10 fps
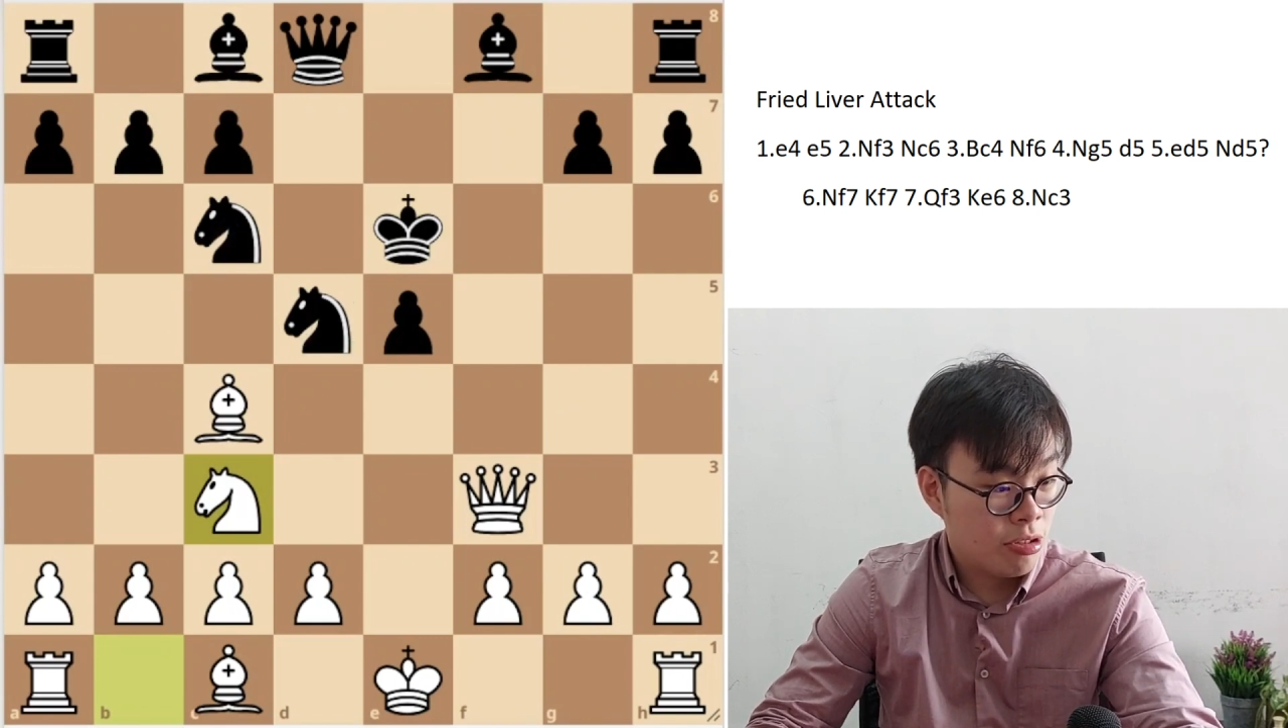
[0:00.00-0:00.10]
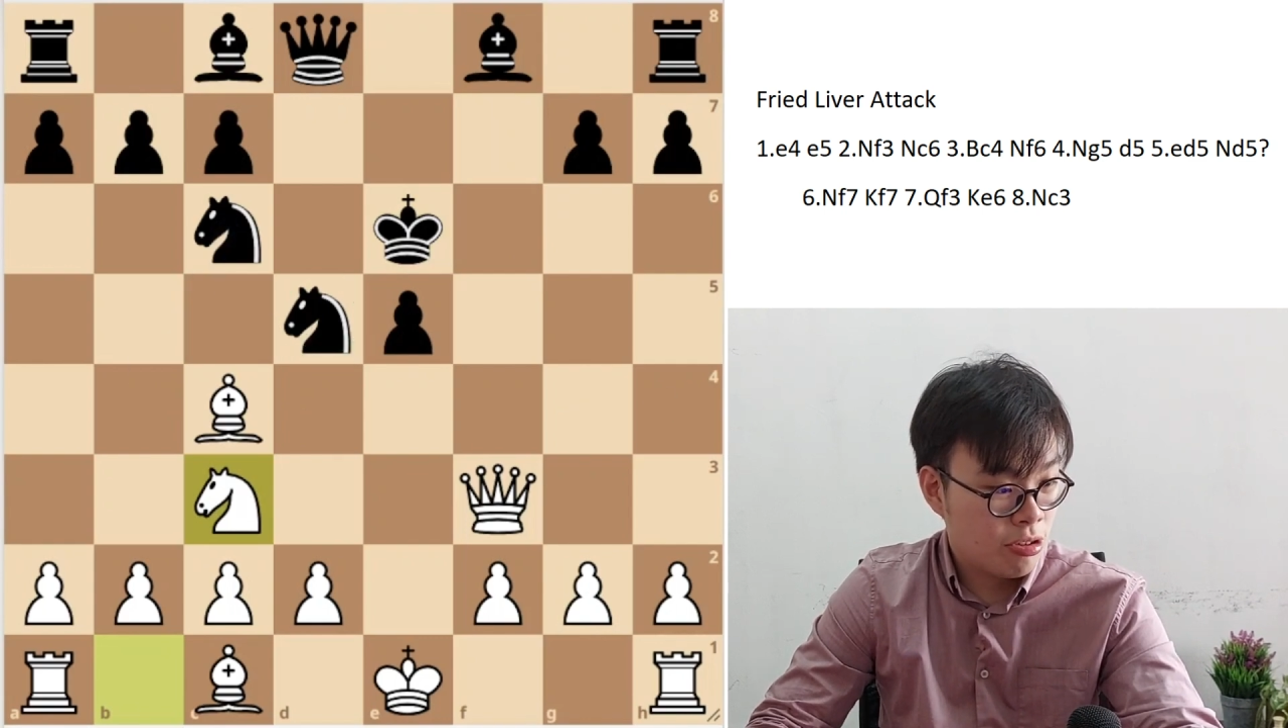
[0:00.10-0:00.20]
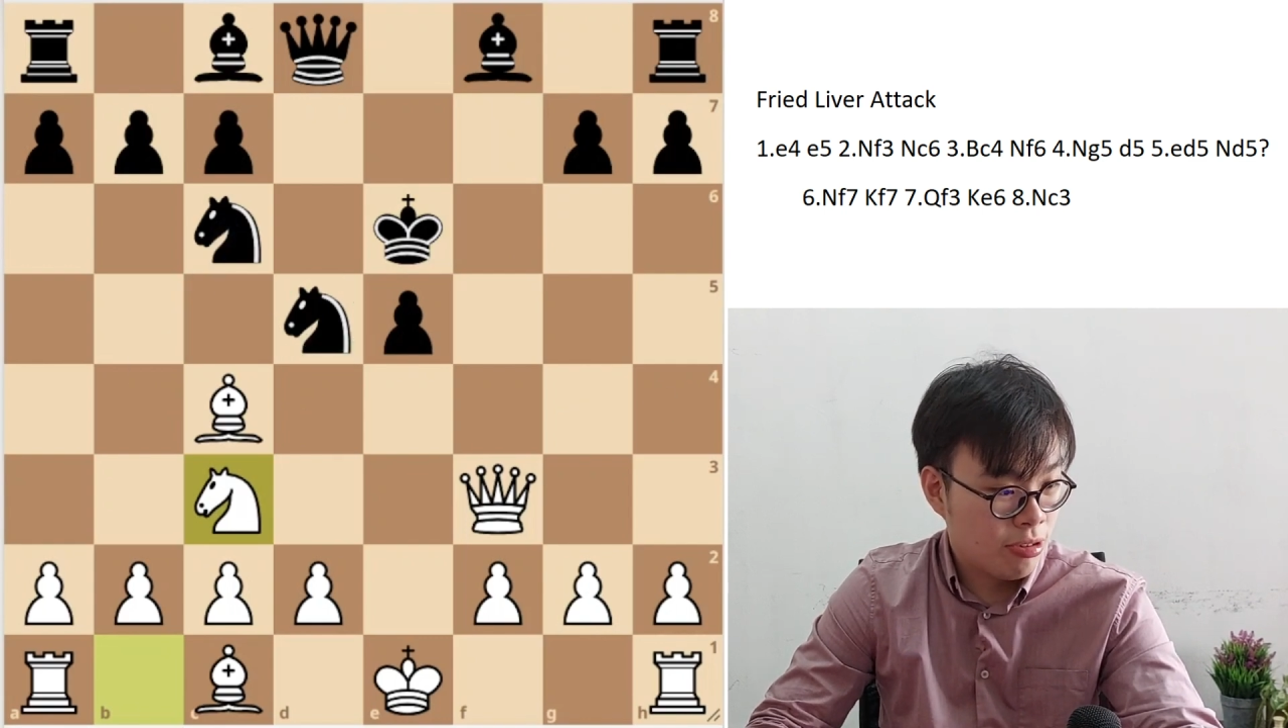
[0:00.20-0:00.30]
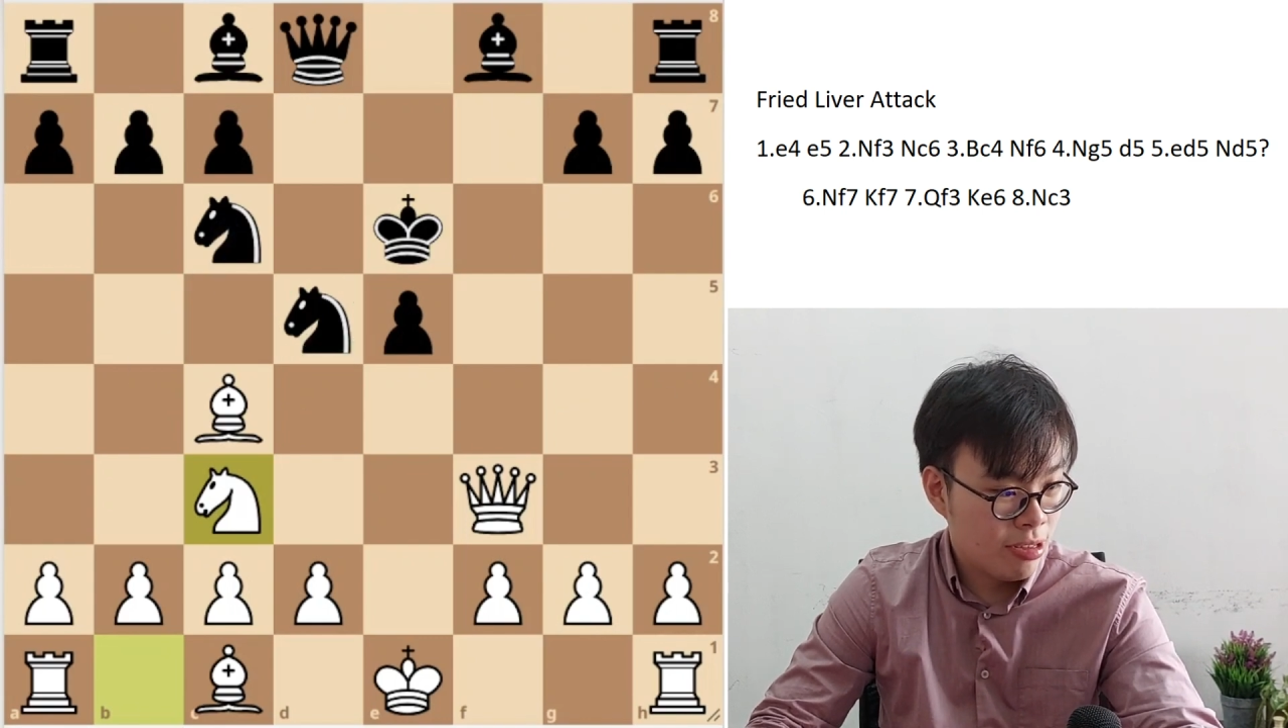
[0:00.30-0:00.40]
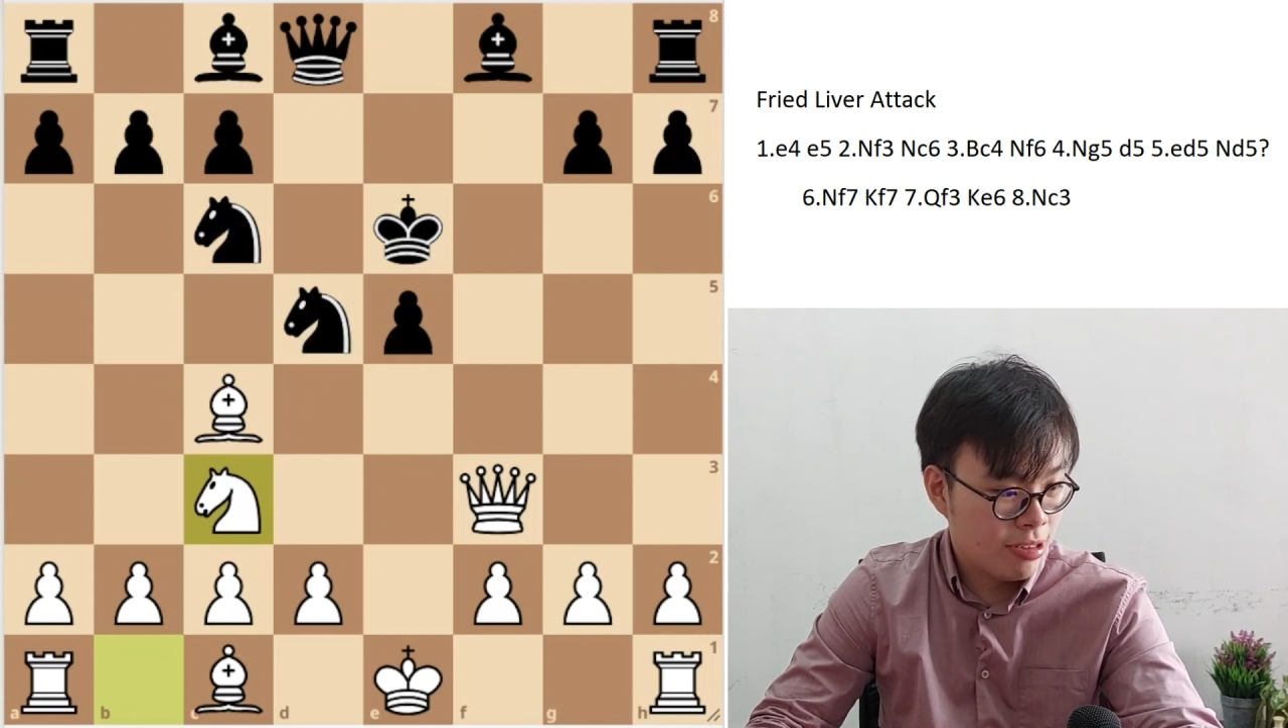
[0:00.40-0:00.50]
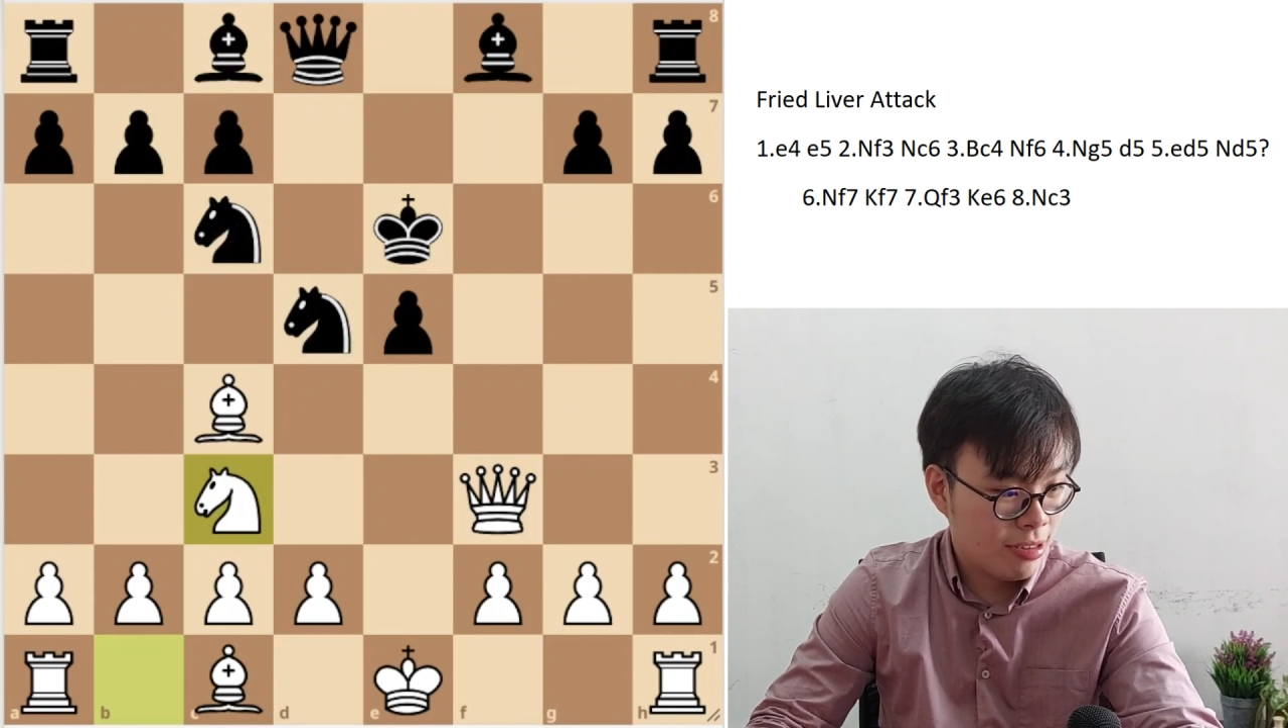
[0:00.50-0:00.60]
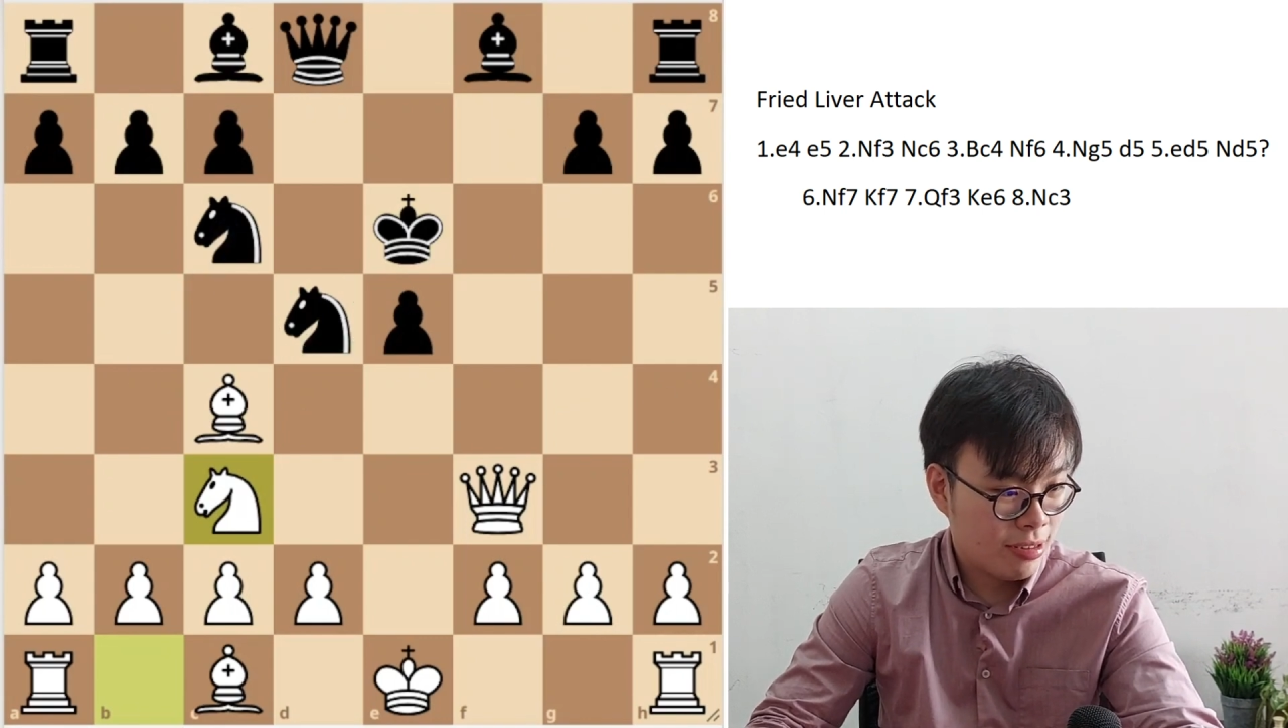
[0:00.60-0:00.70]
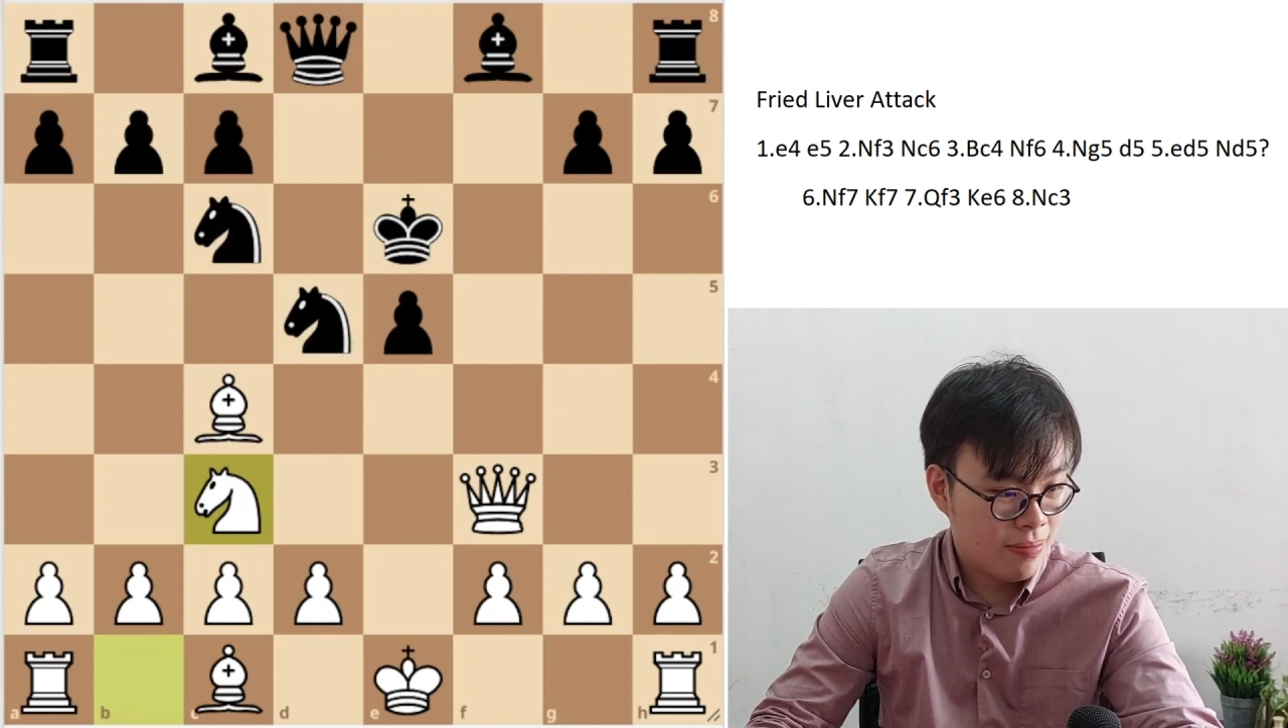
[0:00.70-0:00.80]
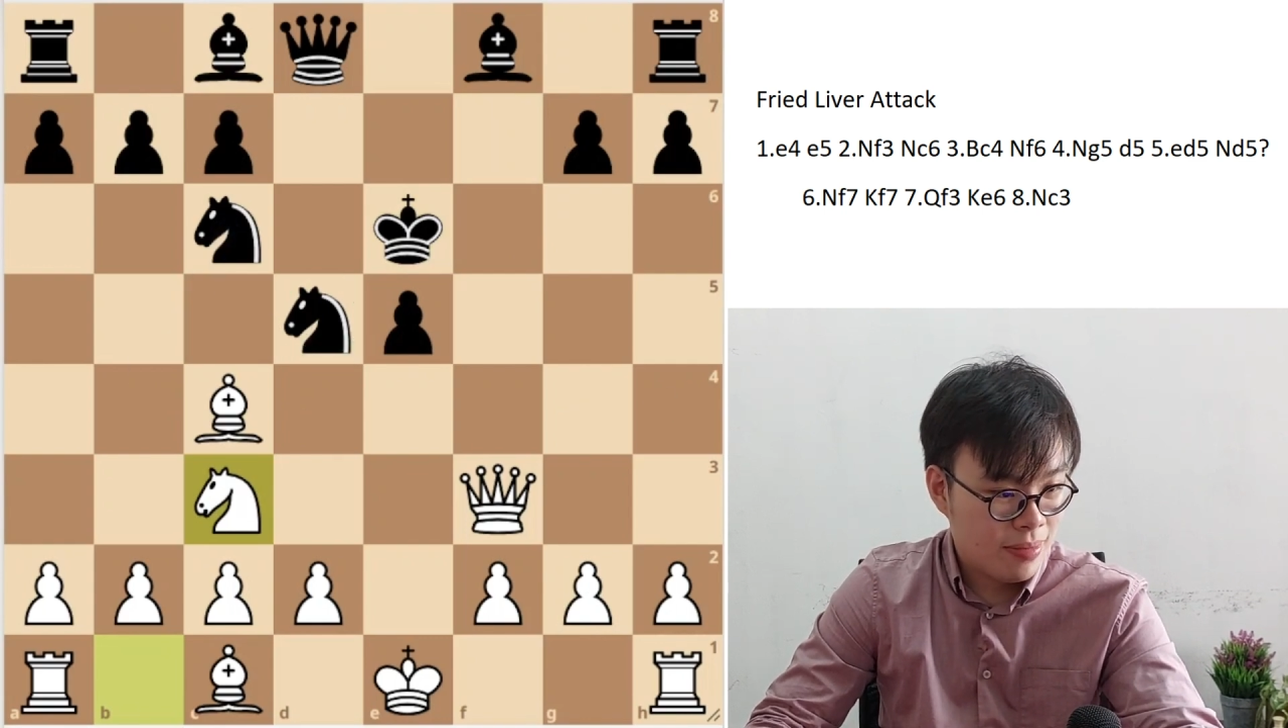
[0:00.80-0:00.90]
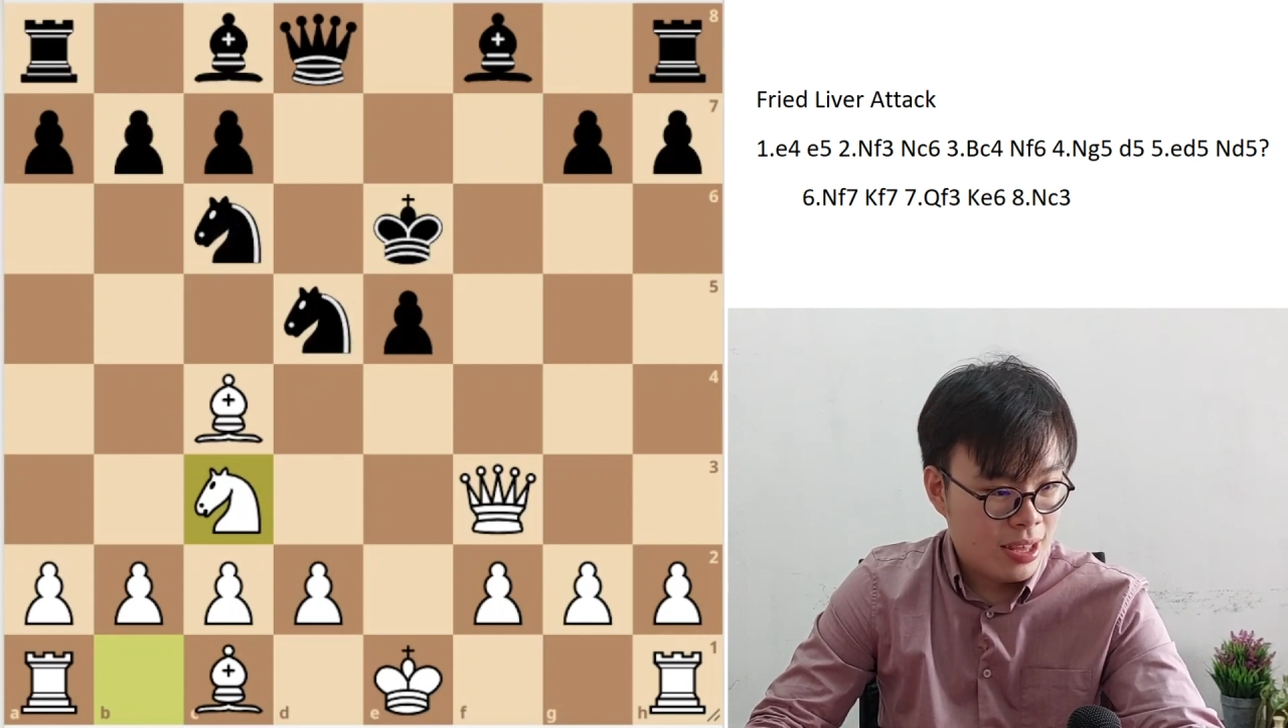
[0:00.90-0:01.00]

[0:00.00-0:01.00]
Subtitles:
choices.